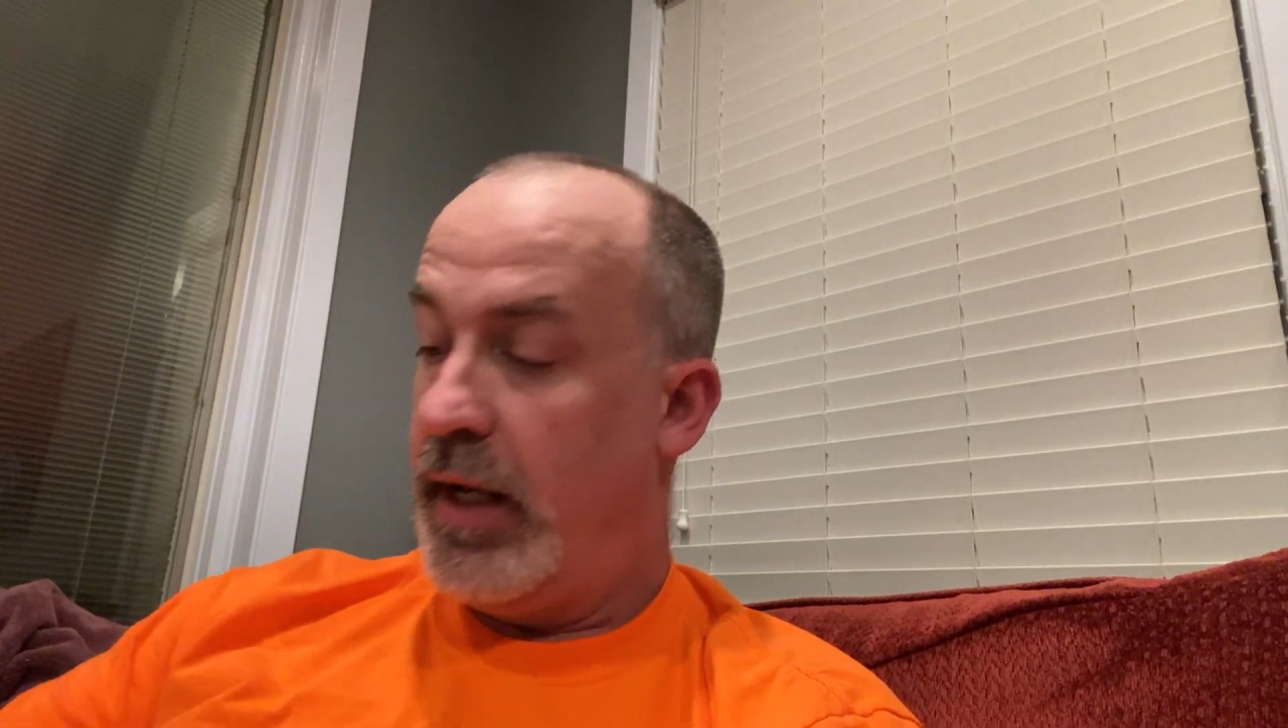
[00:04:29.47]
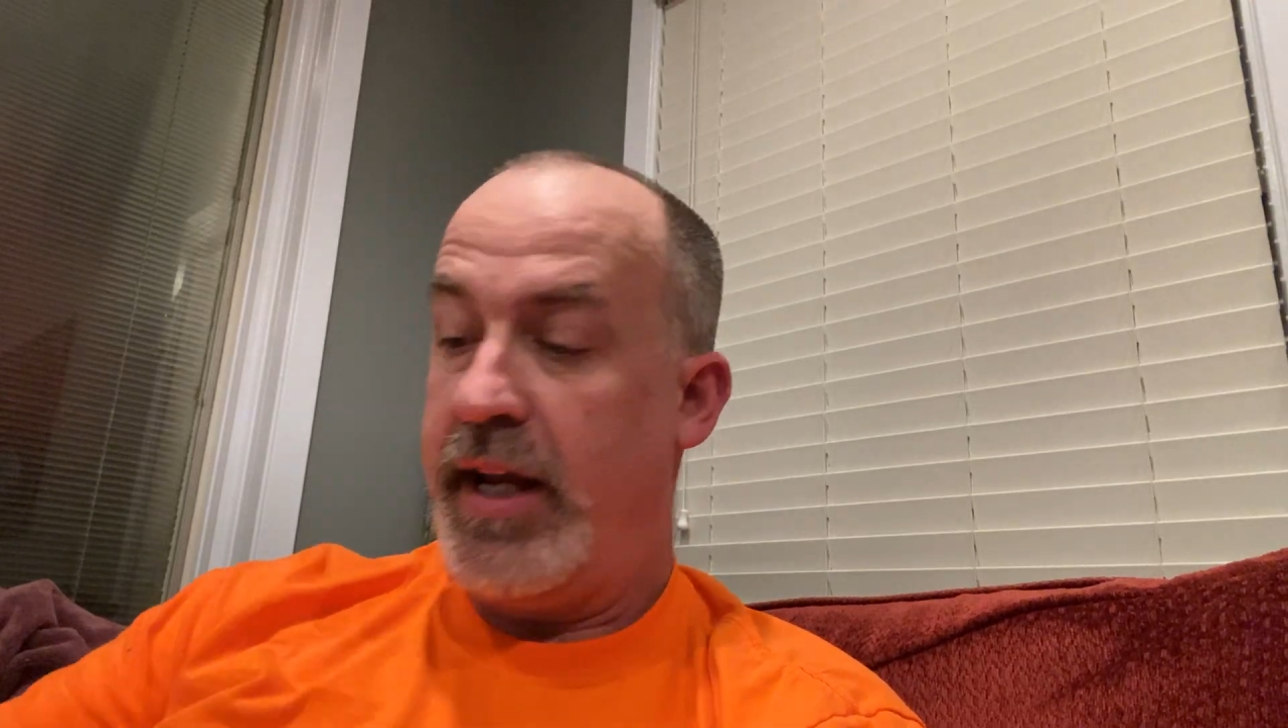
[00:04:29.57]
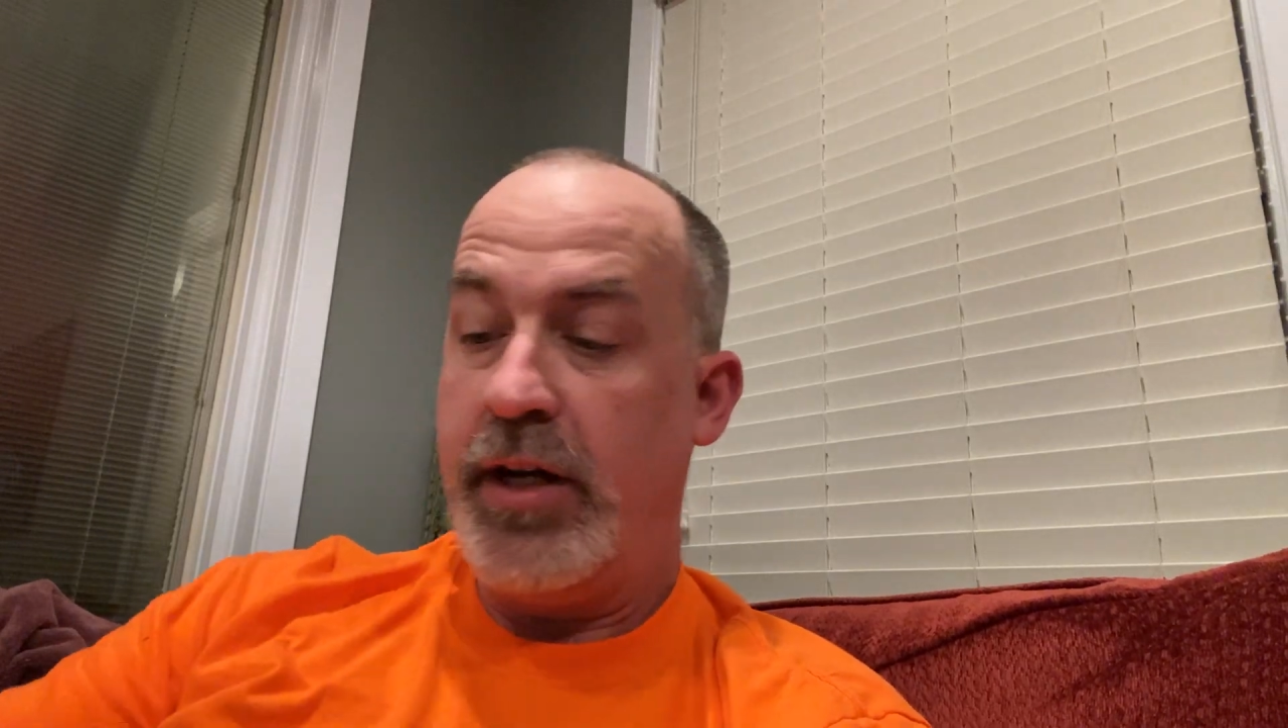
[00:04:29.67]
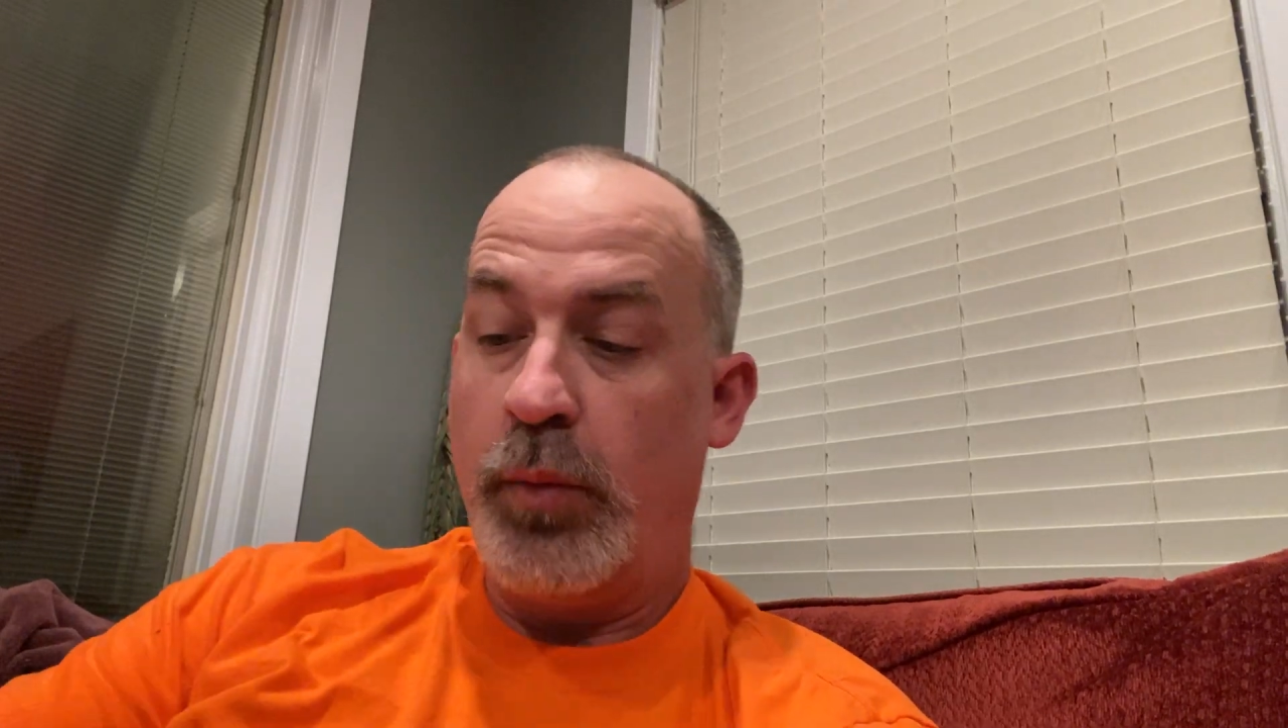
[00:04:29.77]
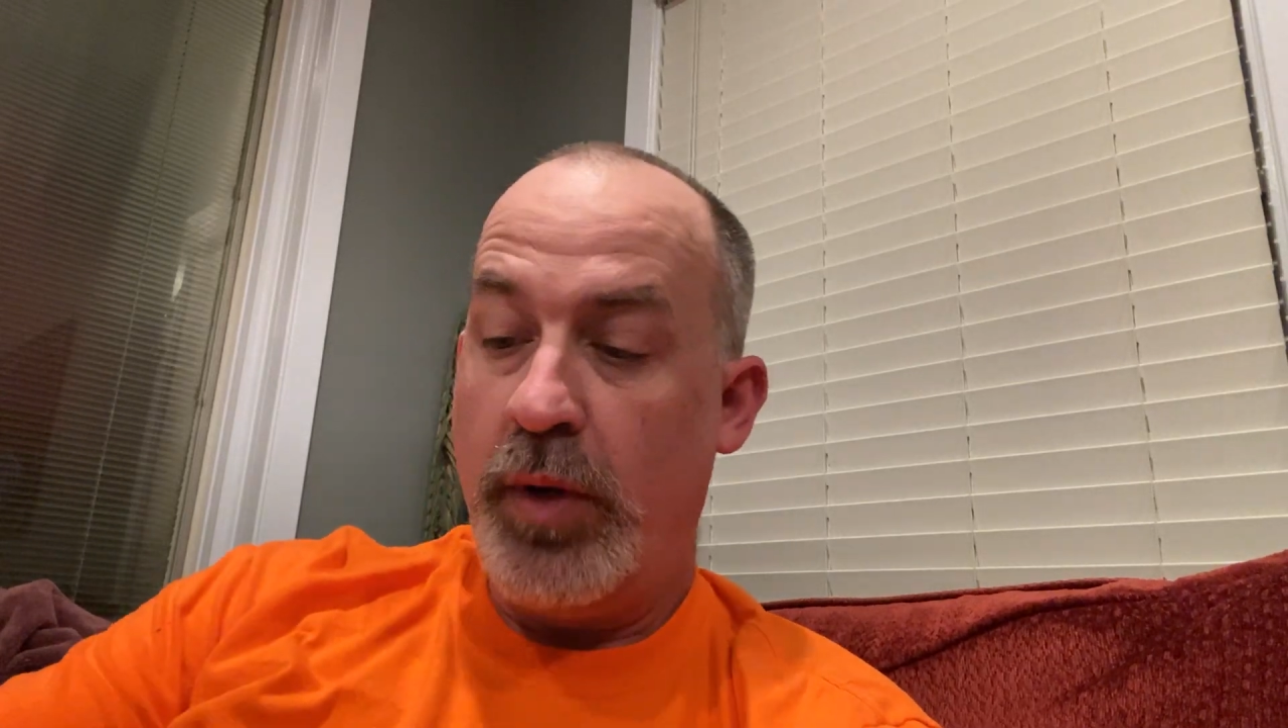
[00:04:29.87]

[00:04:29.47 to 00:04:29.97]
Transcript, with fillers: let your